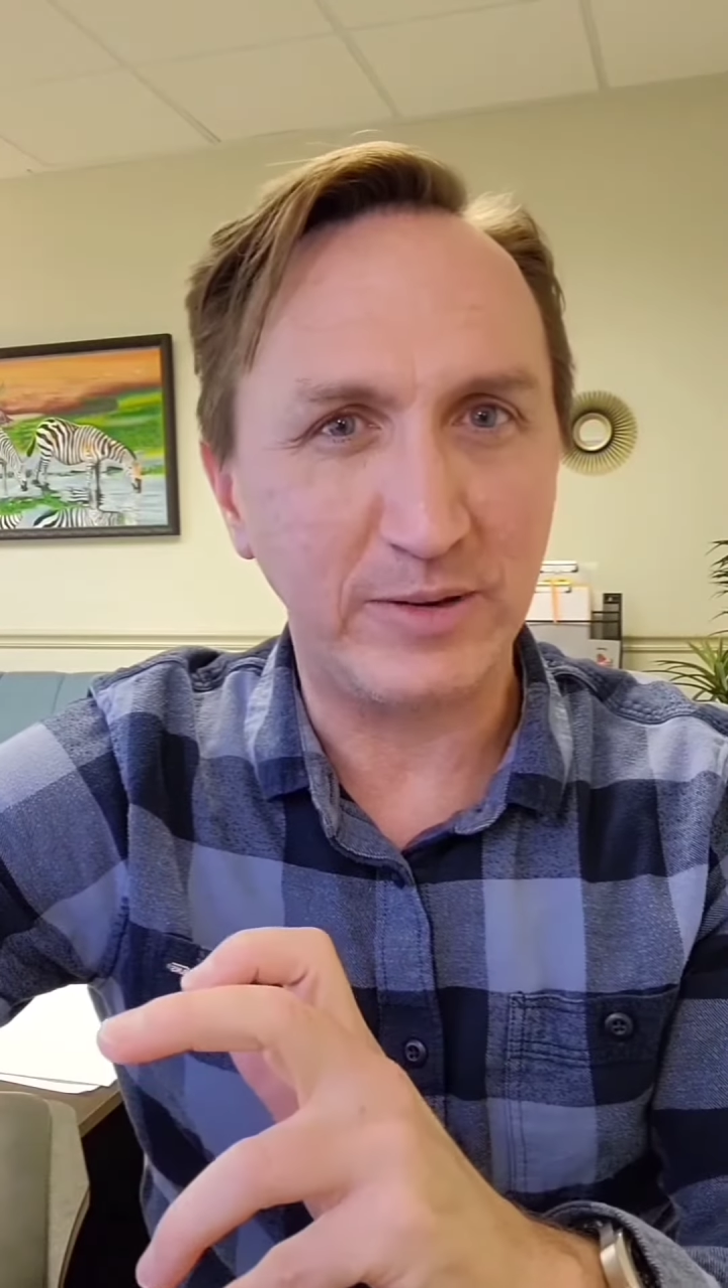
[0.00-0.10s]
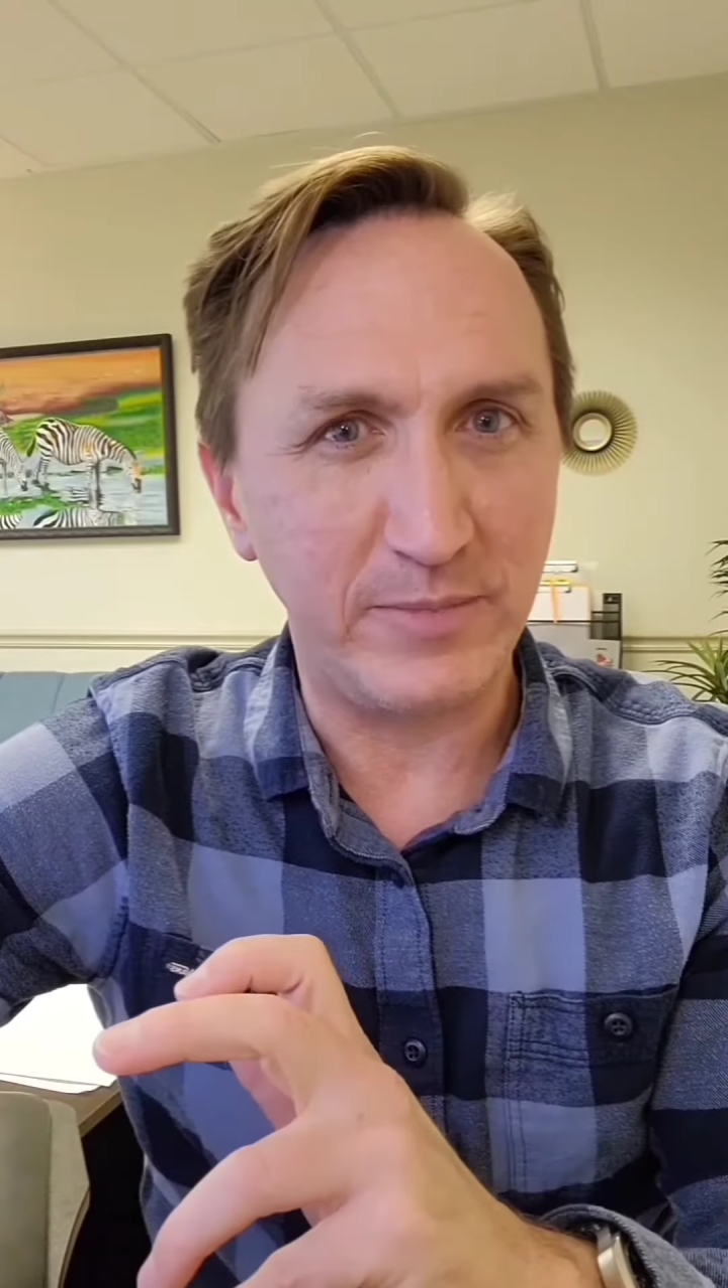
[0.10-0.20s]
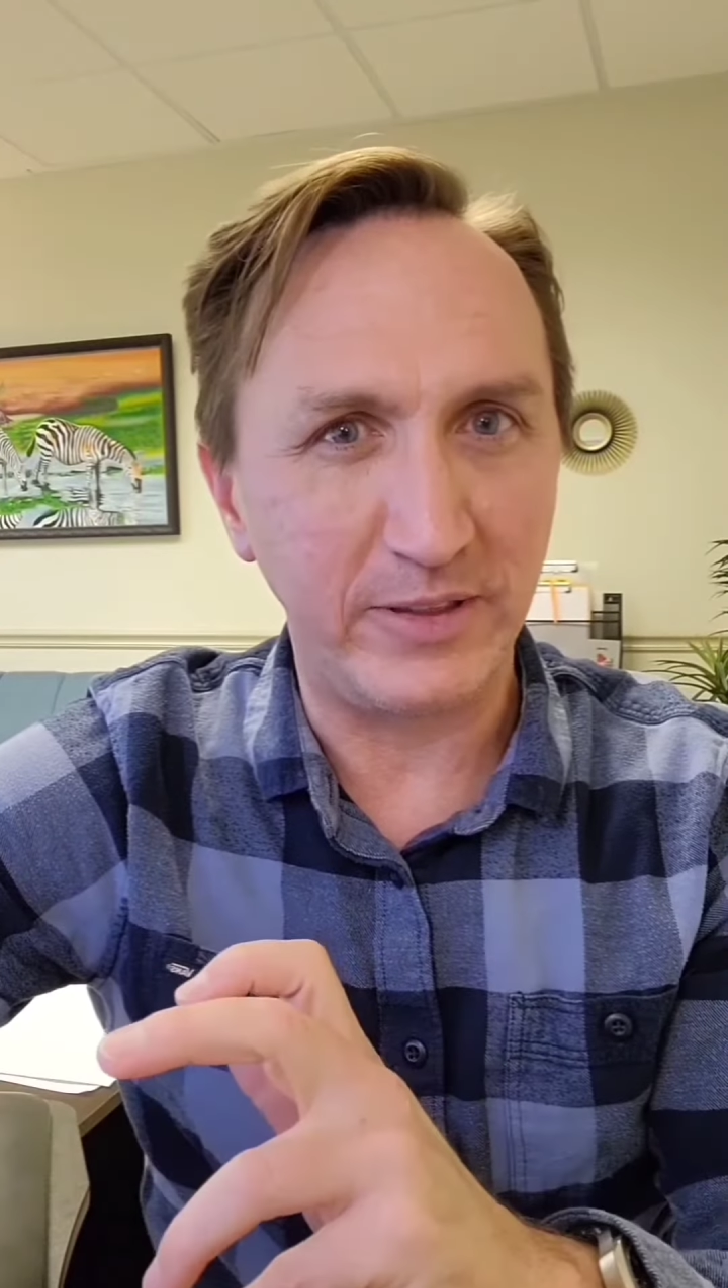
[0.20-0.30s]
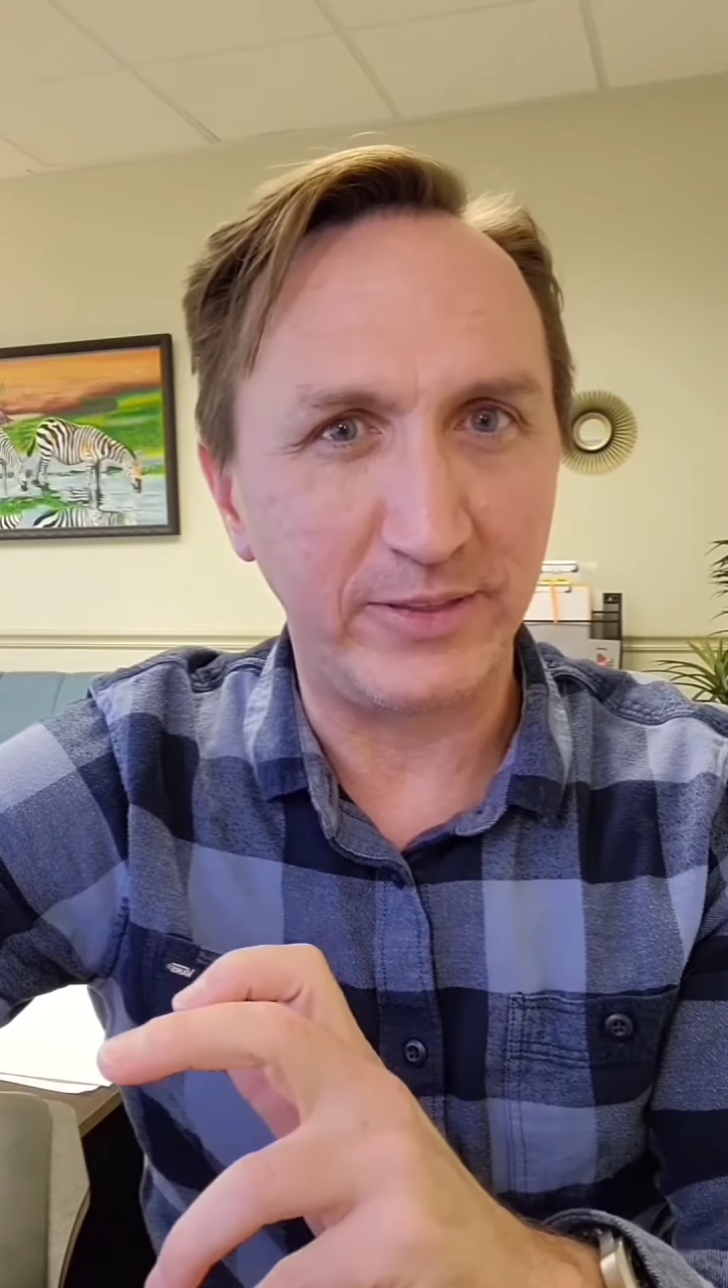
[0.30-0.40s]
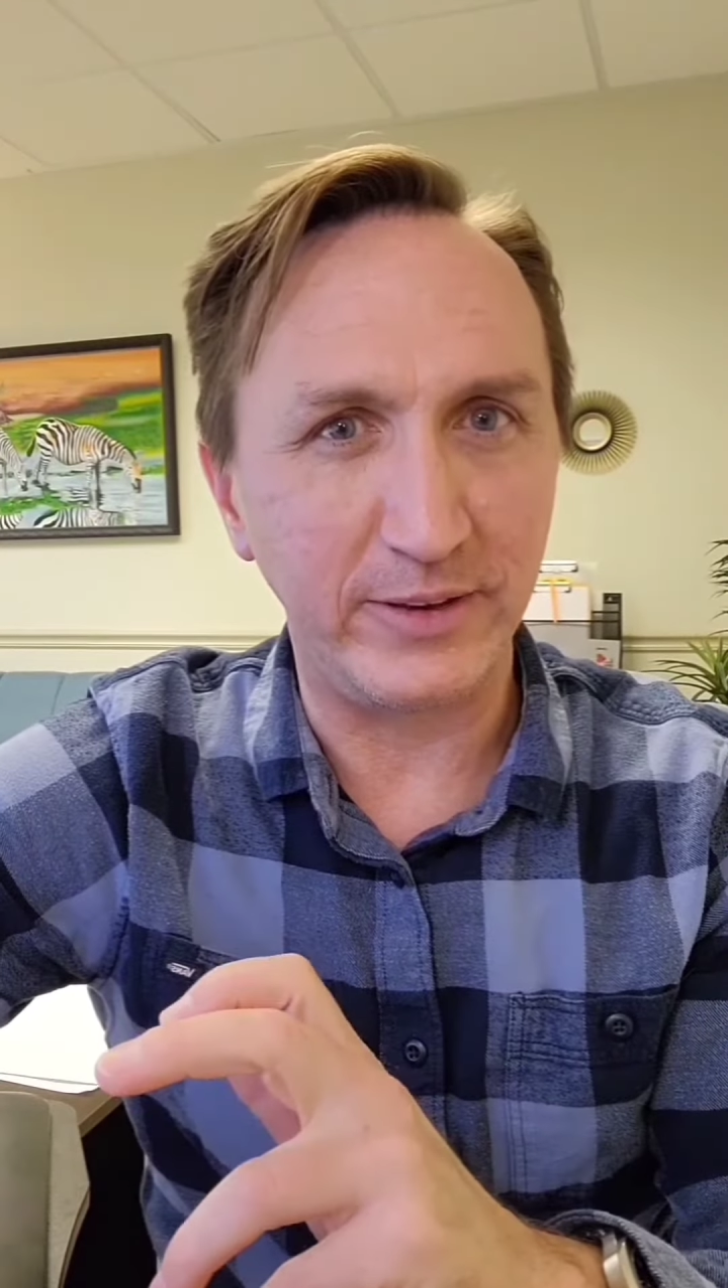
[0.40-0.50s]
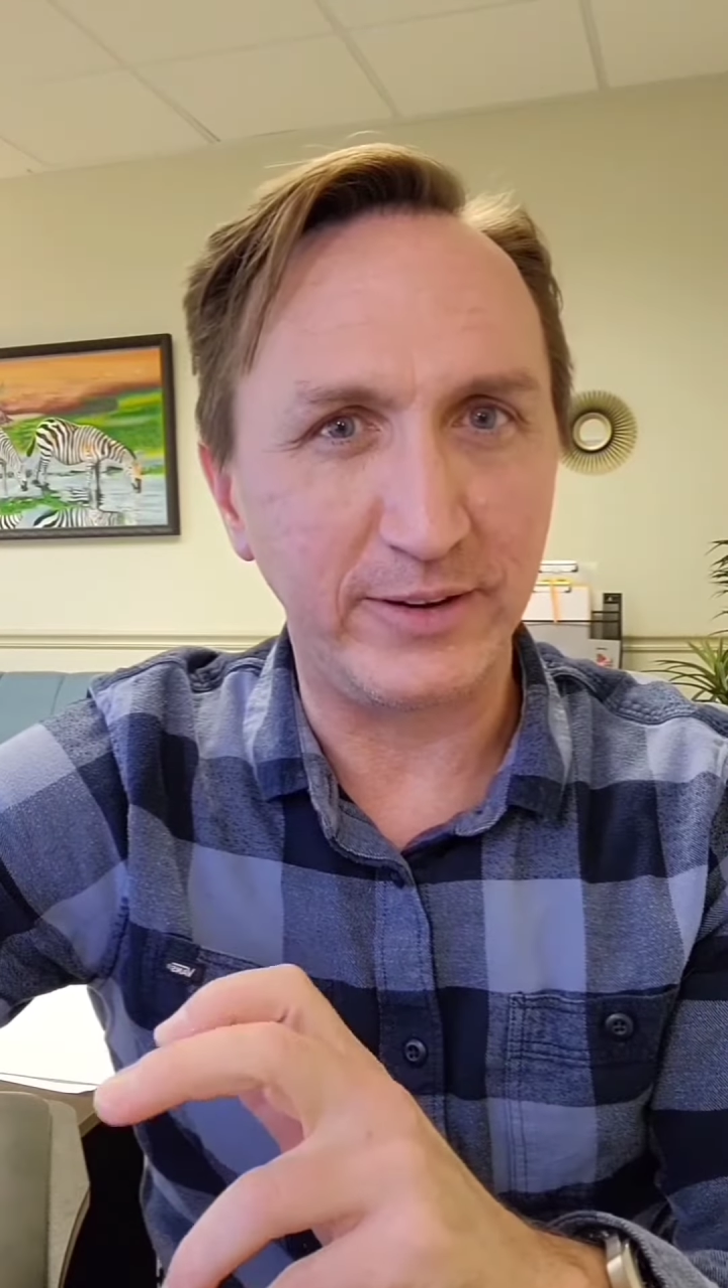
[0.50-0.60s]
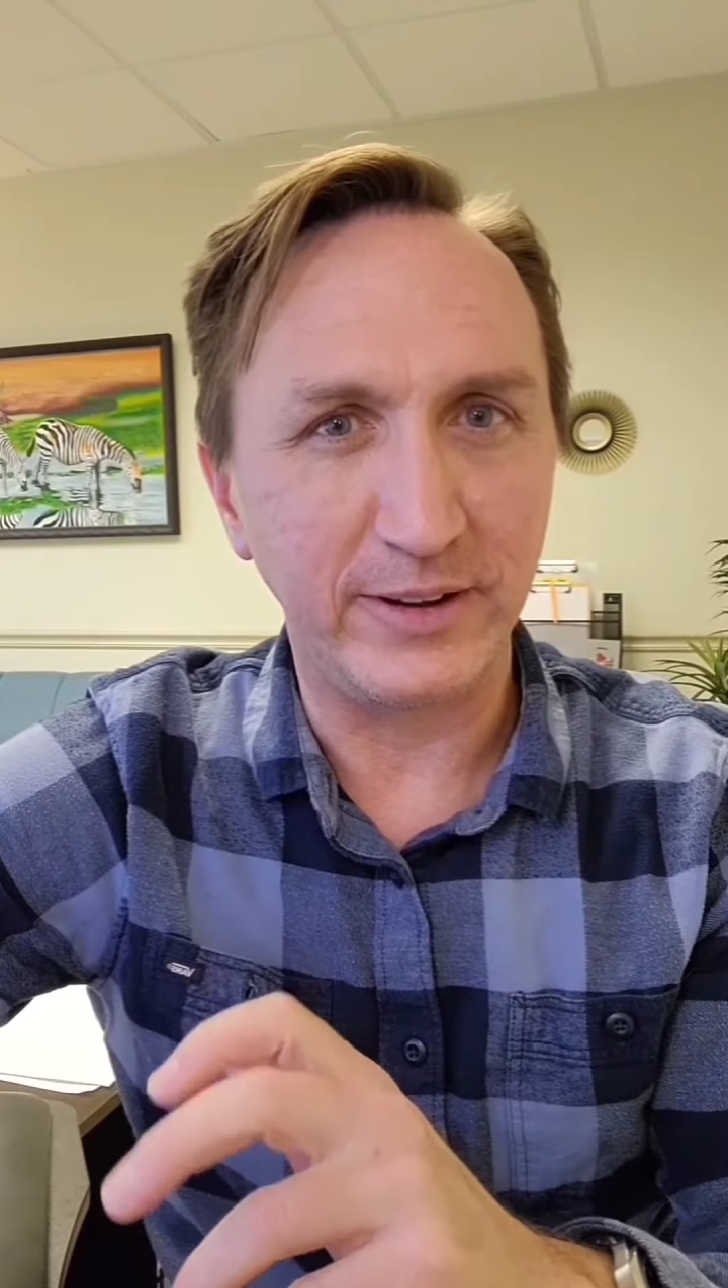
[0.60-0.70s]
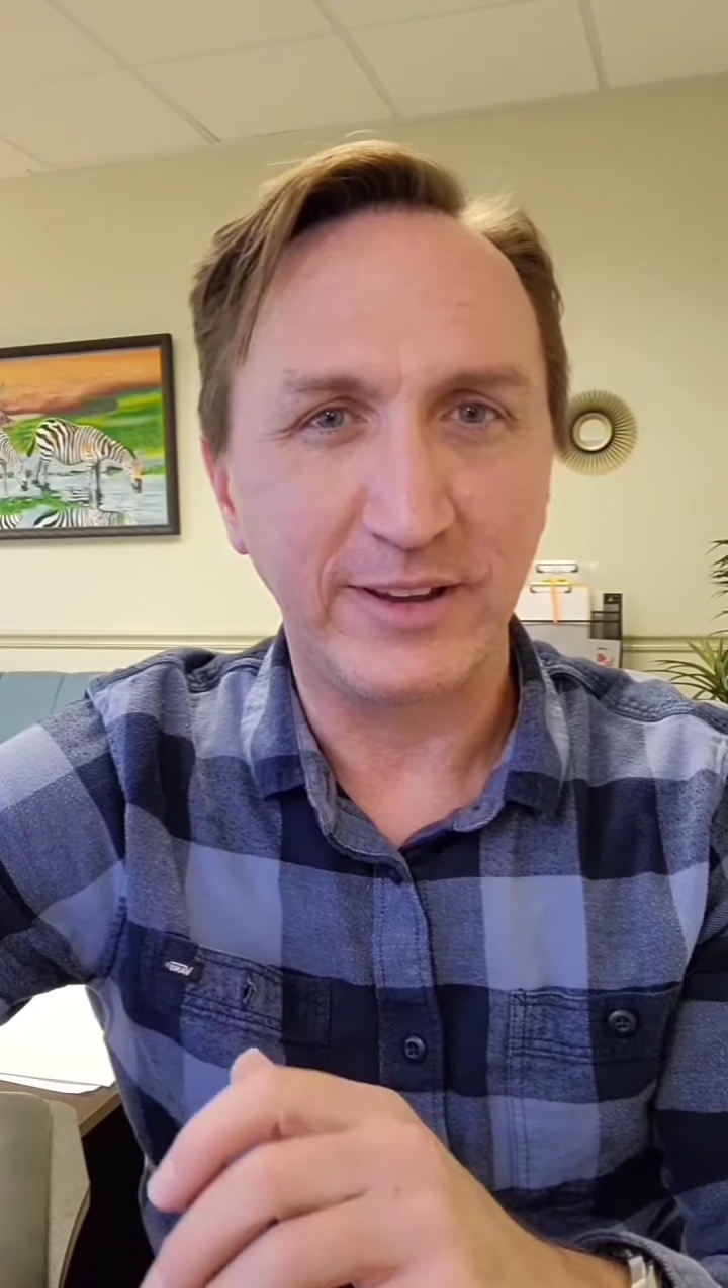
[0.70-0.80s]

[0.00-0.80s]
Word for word: method,